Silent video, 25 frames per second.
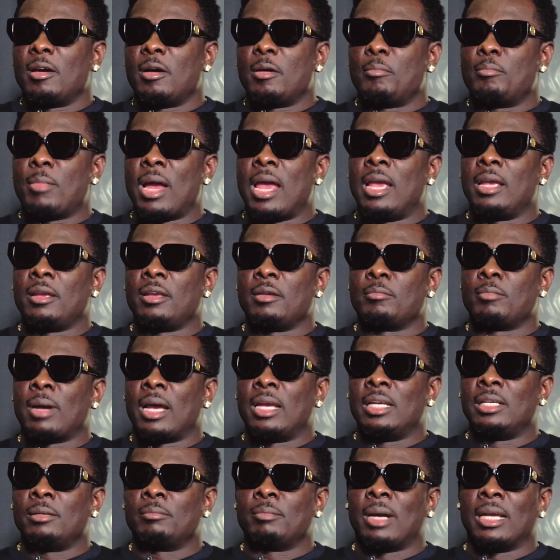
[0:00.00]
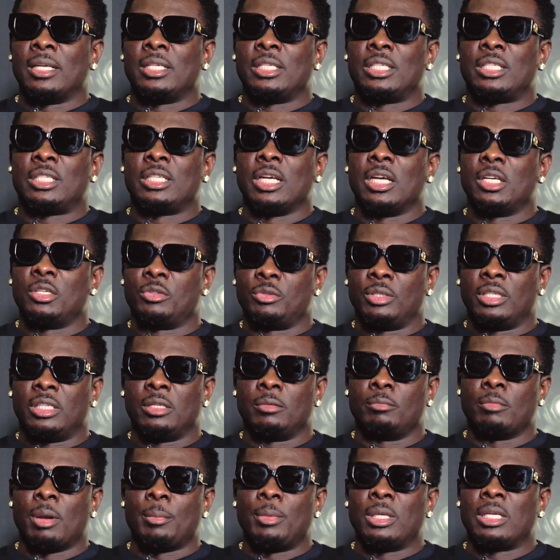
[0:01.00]
My genre,
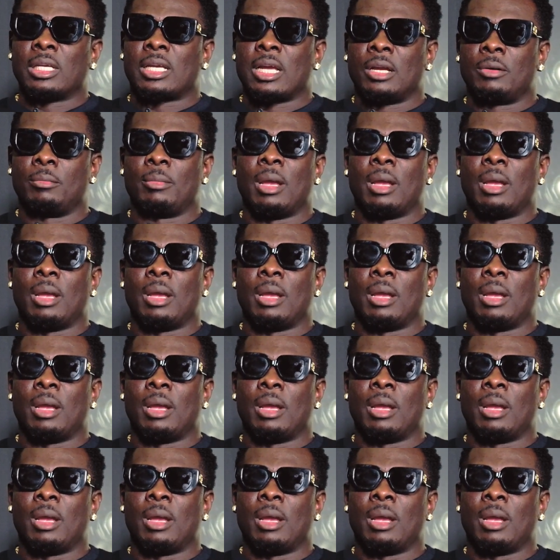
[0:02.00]
my music